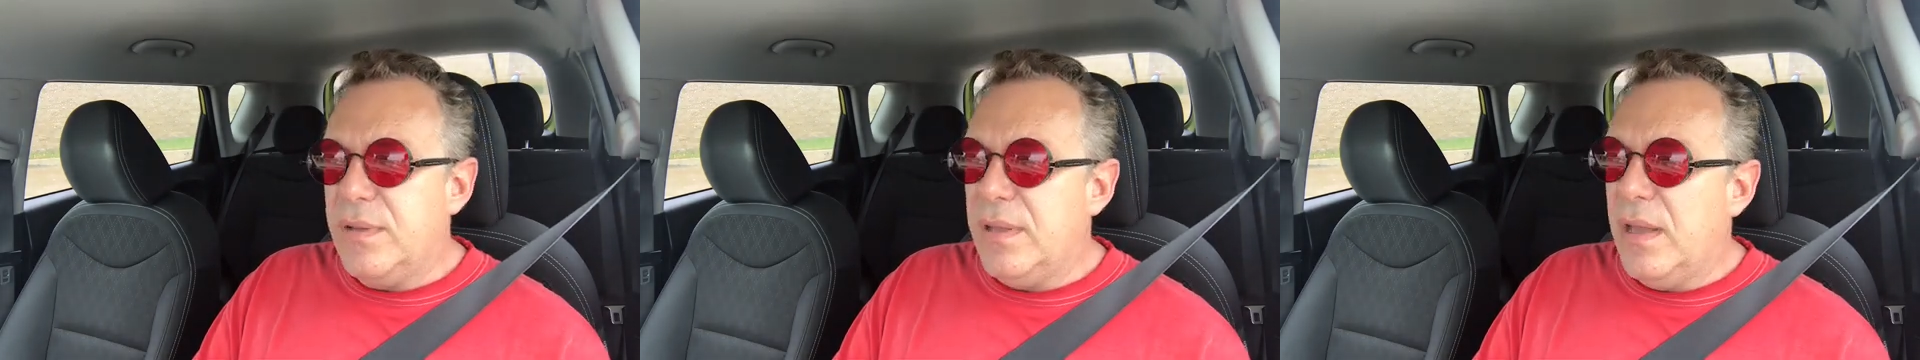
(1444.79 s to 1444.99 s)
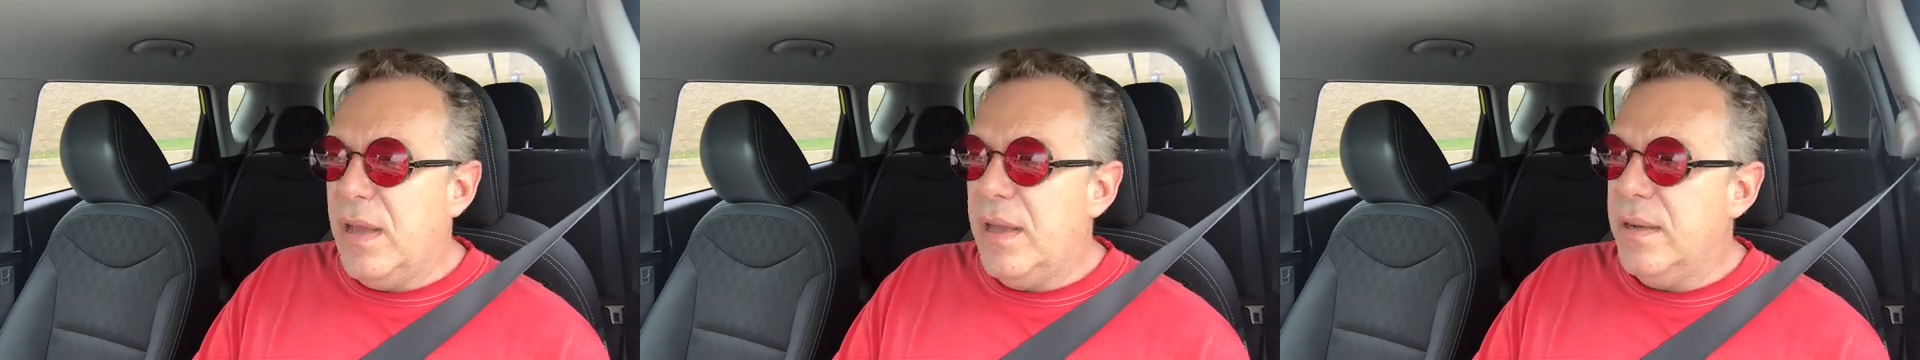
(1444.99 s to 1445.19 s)
a
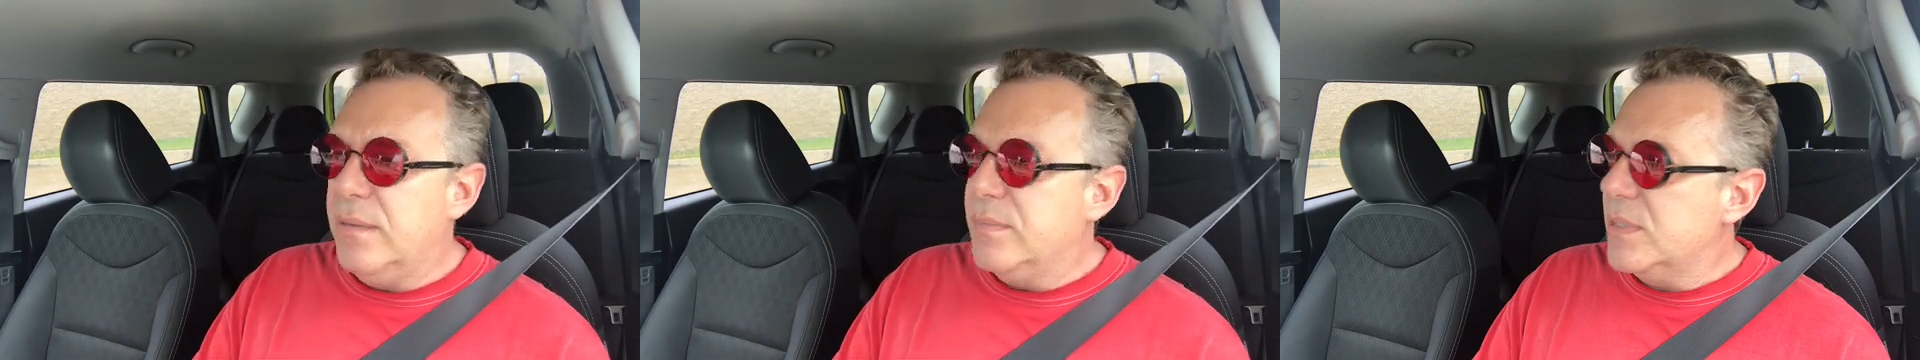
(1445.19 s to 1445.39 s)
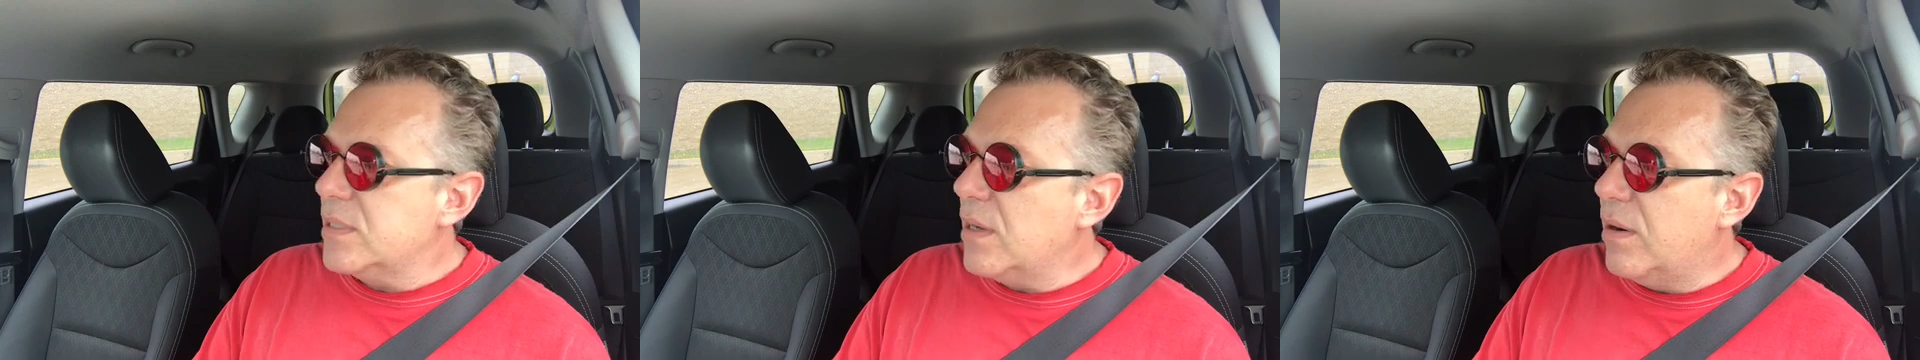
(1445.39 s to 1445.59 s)
lot.
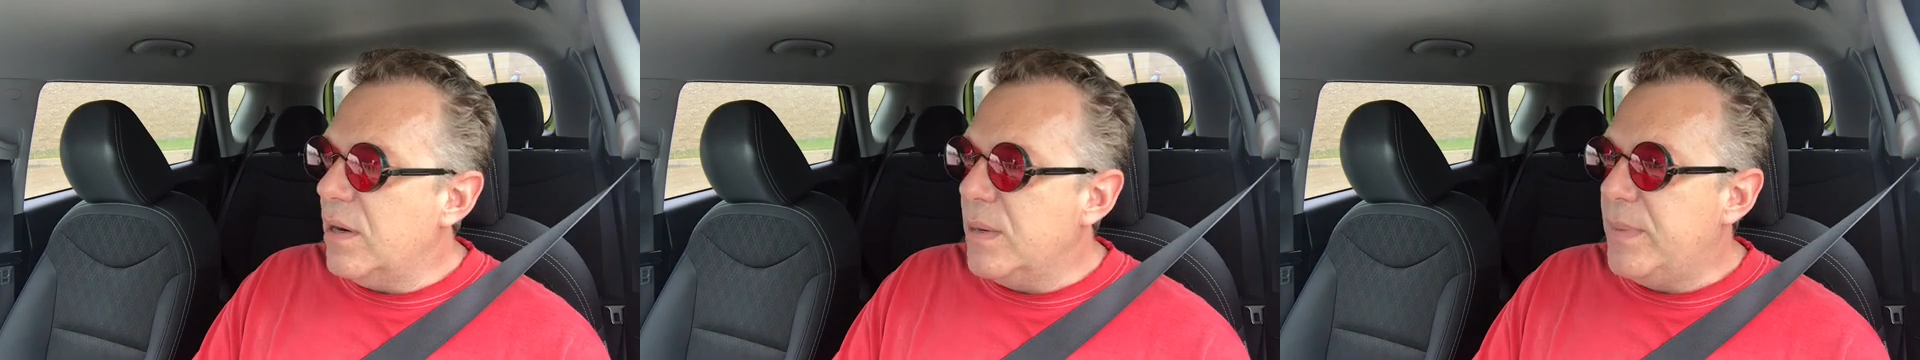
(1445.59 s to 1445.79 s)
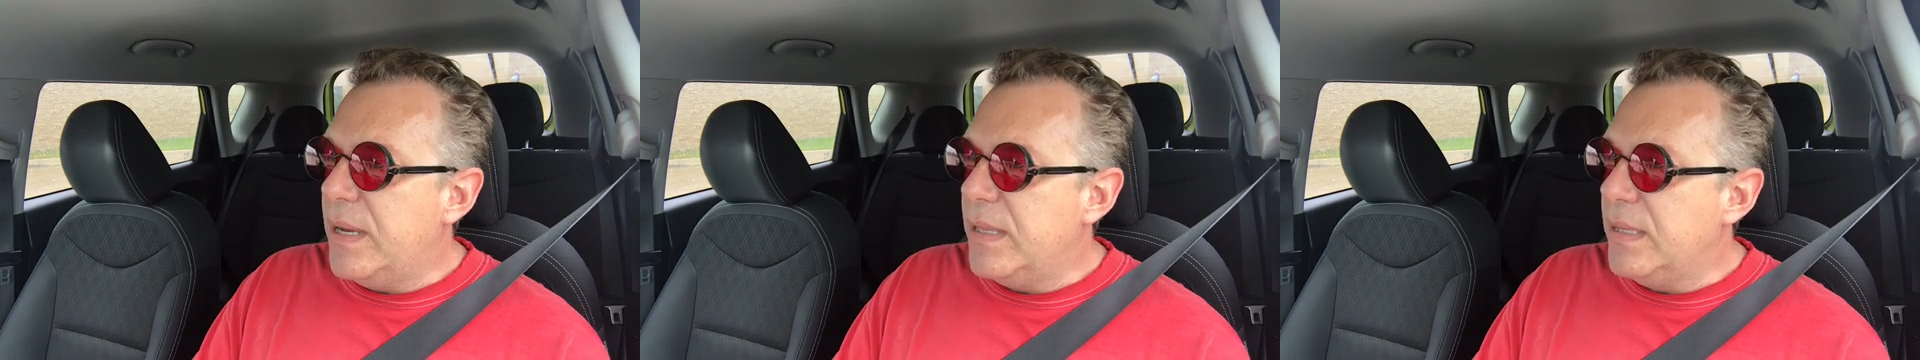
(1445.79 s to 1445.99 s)
I'm
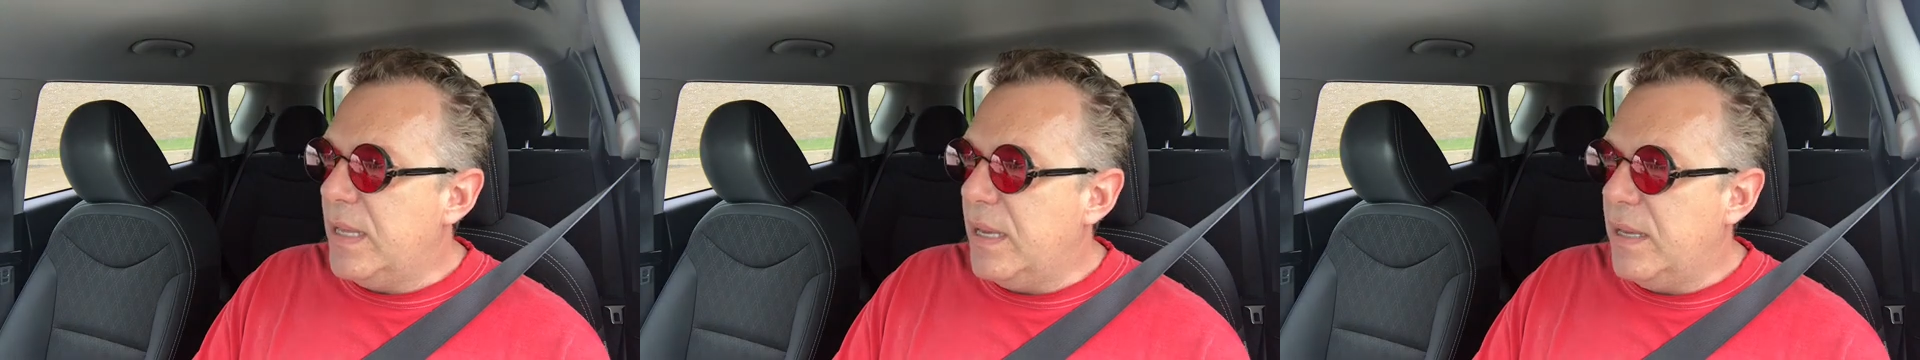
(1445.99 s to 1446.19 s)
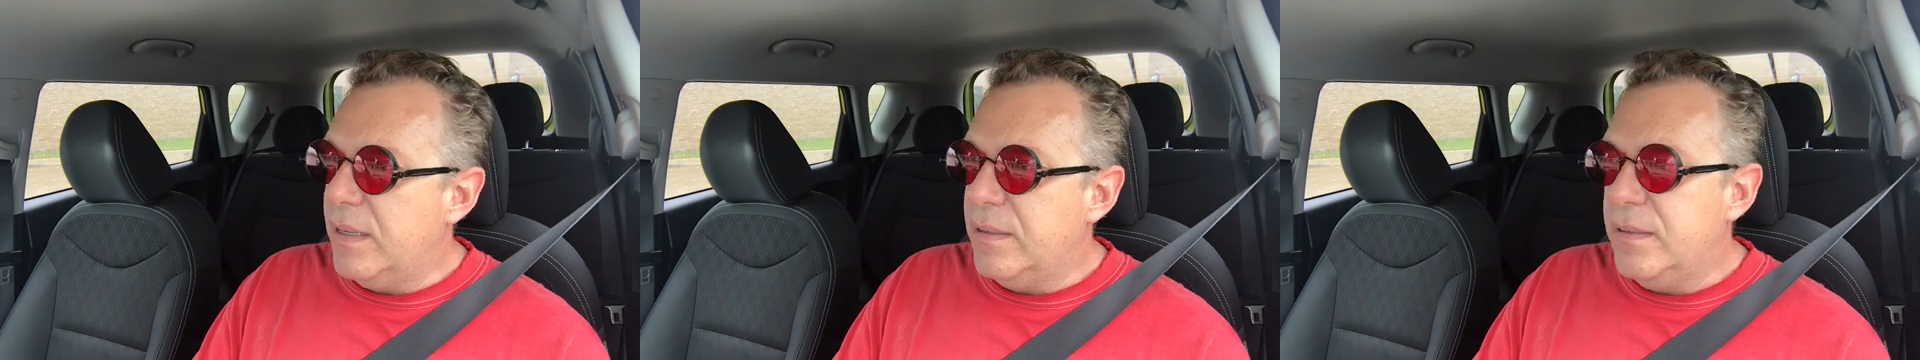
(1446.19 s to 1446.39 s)
sorry about
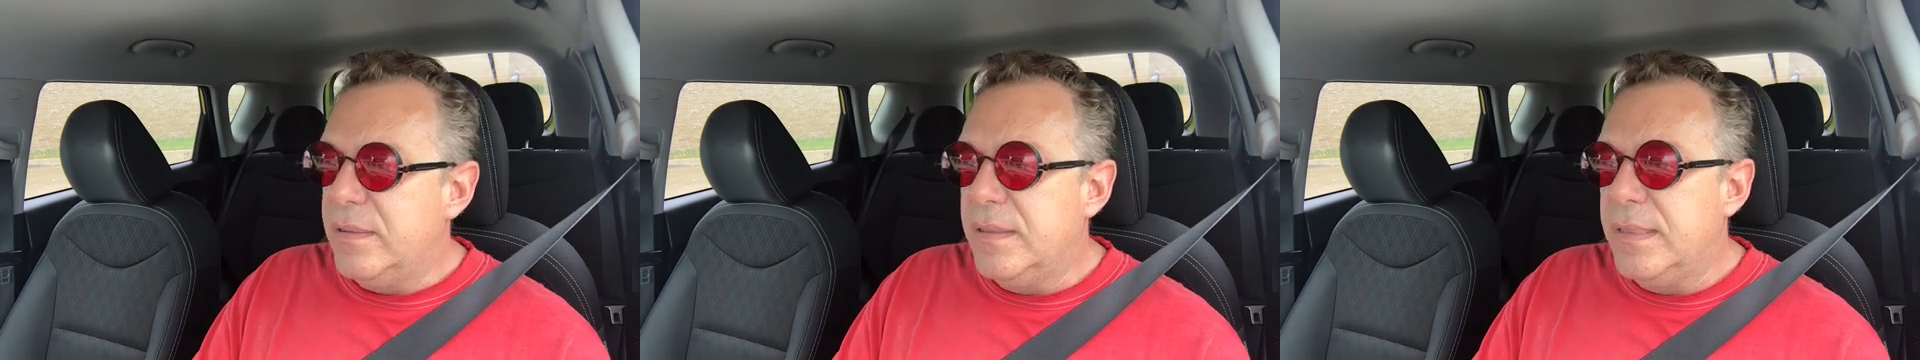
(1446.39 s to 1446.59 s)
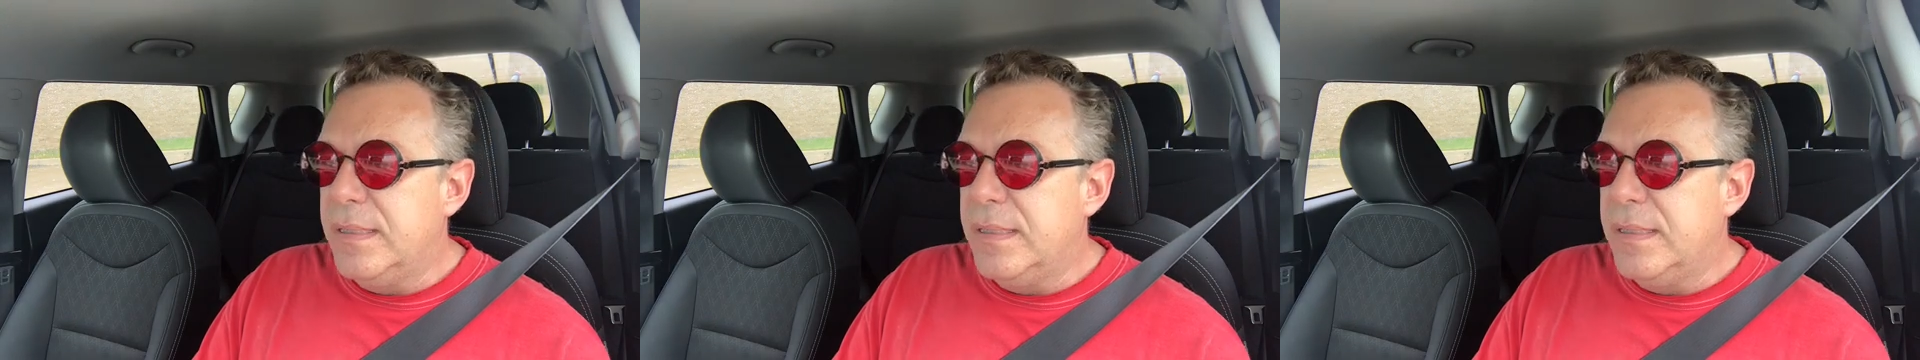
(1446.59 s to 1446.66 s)
that.